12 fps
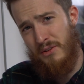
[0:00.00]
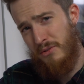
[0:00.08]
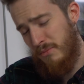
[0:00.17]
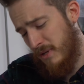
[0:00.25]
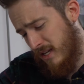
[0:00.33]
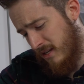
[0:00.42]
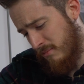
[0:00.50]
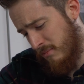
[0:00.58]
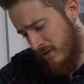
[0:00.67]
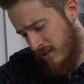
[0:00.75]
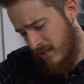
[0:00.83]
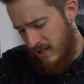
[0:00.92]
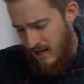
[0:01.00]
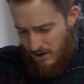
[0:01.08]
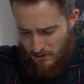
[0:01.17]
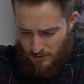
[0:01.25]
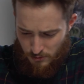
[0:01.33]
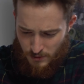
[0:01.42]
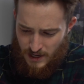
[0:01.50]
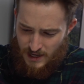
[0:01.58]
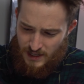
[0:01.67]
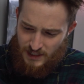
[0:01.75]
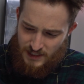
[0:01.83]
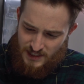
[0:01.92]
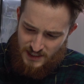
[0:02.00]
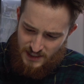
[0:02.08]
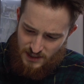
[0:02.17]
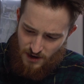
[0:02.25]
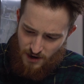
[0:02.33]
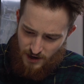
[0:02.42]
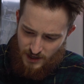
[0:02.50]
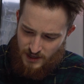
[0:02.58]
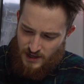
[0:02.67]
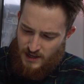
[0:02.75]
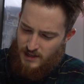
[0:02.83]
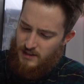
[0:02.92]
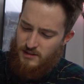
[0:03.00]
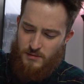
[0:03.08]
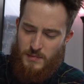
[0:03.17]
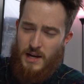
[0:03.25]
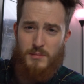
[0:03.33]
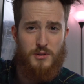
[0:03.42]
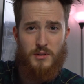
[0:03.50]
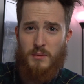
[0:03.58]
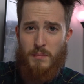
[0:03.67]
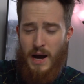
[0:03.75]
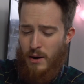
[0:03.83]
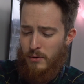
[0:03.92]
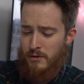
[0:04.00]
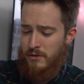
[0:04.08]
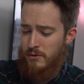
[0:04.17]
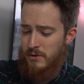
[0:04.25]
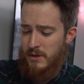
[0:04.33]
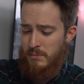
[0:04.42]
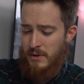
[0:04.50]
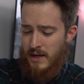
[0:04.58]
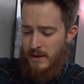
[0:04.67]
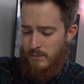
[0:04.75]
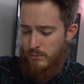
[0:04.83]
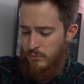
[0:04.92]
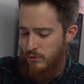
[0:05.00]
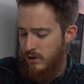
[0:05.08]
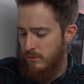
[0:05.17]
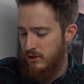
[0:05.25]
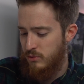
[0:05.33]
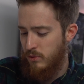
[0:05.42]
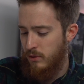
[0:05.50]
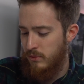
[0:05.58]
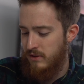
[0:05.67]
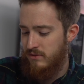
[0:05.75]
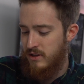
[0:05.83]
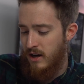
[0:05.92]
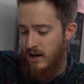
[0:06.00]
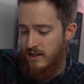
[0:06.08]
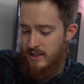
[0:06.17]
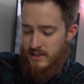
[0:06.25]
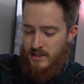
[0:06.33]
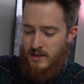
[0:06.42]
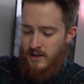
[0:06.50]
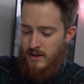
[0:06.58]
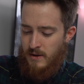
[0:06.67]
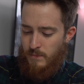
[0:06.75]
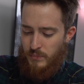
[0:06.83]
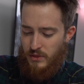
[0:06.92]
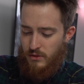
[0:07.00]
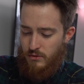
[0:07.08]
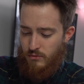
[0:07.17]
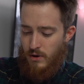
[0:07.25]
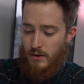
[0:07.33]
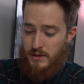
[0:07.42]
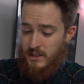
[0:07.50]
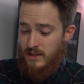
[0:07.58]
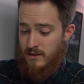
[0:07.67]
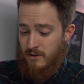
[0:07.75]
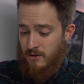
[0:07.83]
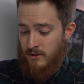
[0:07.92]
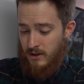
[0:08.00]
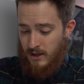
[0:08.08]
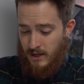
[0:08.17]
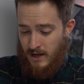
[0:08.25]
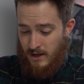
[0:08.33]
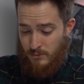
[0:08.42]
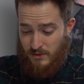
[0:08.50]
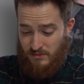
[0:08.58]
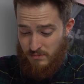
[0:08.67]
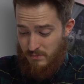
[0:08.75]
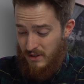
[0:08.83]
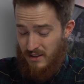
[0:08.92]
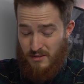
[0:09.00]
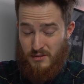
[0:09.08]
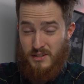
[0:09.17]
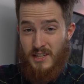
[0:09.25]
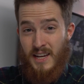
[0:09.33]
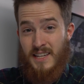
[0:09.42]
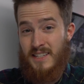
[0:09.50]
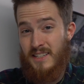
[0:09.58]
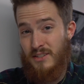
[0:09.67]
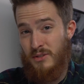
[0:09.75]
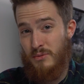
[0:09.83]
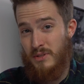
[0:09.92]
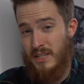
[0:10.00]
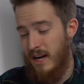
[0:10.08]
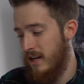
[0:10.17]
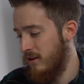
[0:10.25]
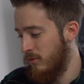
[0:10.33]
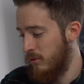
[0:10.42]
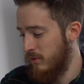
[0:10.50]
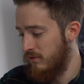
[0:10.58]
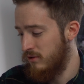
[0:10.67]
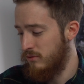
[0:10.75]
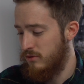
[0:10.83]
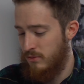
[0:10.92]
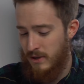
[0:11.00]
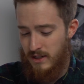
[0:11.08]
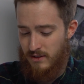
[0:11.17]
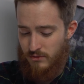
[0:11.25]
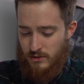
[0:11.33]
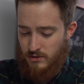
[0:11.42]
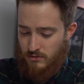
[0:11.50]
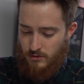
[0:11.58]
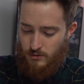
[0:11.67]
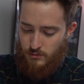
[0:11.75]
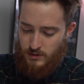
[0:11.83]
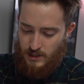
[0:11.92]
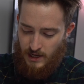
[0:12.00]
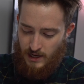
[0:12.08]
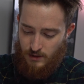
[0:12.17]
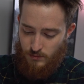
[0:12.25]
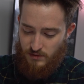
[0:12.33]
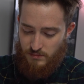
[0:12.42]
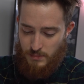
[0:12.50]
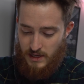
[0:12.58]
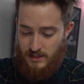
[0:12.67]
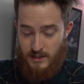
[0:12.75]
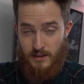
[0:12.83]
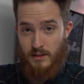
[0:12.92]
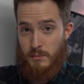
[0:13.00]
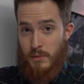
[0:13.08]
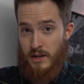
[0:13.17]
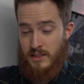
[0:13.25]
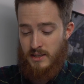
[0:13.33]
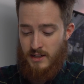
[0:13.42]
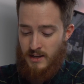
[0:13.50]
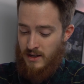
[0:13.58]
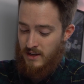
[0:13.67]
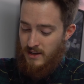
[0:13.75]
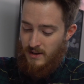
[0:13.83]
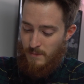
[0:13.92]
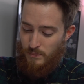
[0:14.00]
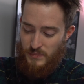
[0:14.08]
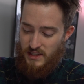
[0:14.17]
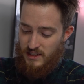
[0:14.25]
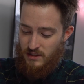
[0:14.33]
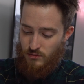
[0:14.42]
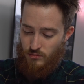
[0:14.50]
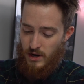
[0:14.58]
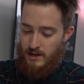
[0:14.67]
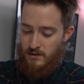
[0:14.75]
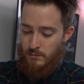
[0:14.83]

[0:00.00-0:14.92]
little bit, but not all the way. It gets stuck. Sometimes you can power through it, but pretty much what we've done is throughout the year, we've either tightened it too tight or we've used too many different screws, and we've basically busted this thread